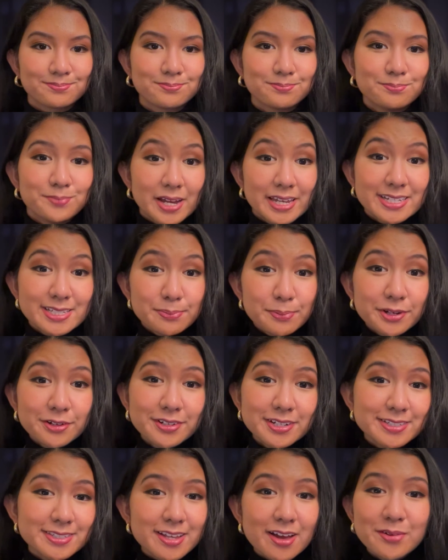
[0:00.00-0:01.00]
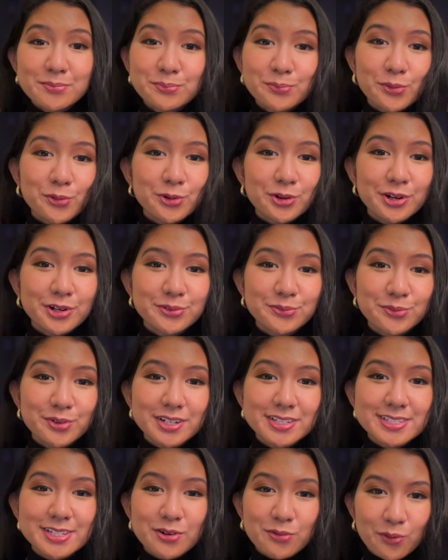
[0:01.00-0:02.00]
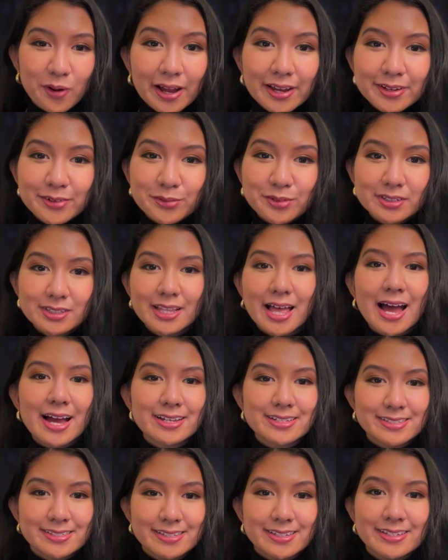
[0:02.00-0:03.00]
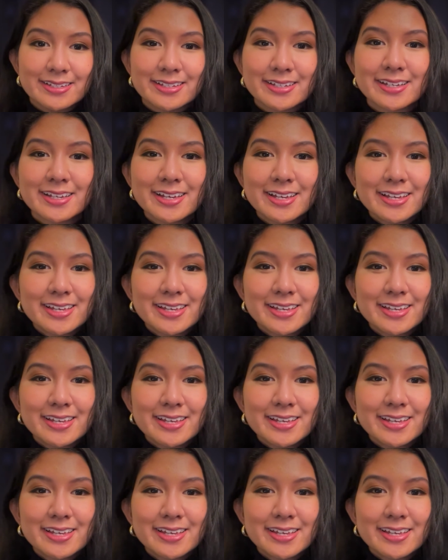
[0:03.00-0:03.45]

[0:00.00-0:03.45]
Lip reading: My experience on board was quite relaxing.